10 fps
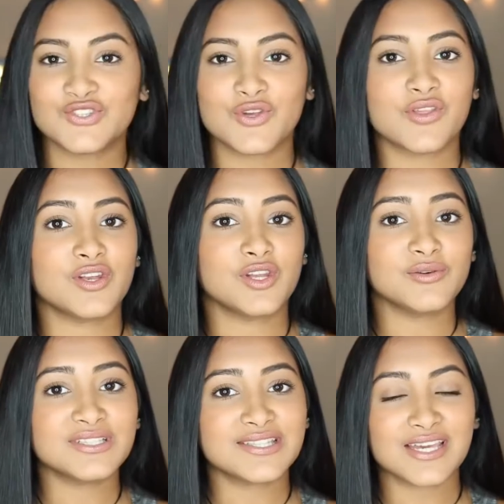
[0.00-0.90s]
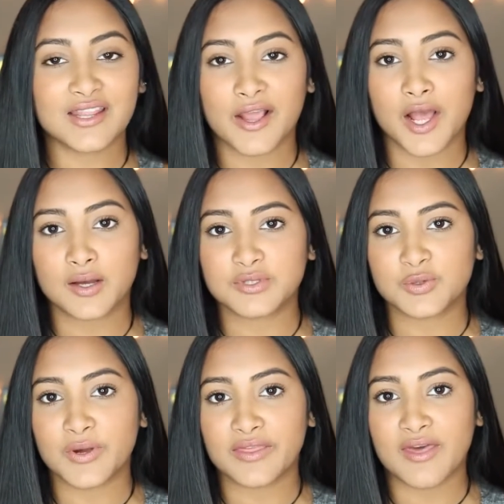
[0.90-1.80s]
So the newest thing that
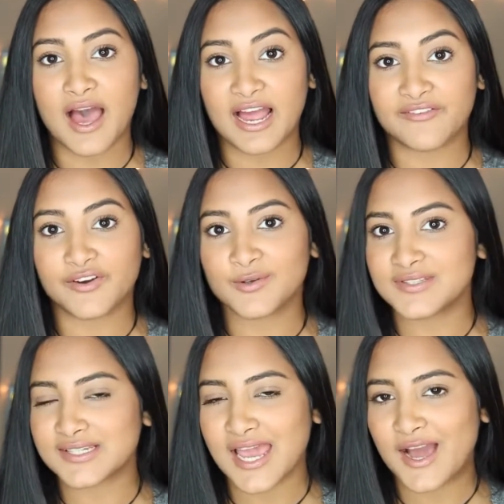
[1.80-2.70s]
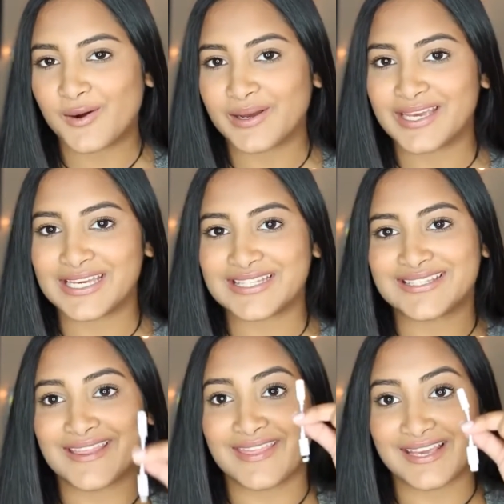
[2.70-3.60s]
comes with iPhones now
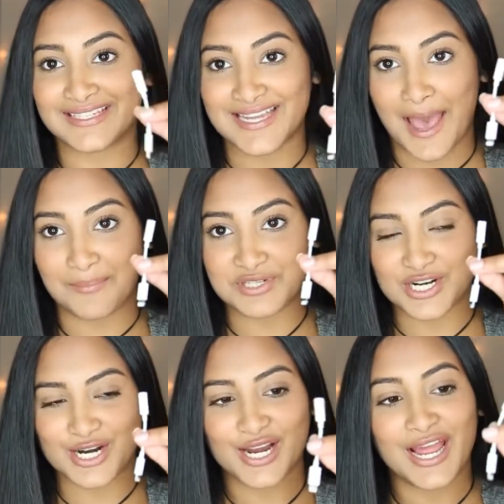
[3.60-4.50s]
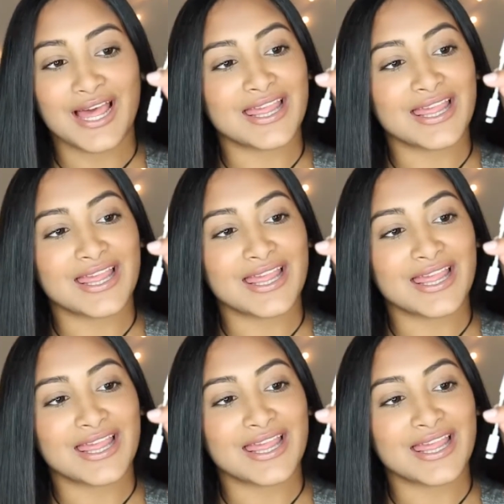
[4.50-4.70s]
is the adapter.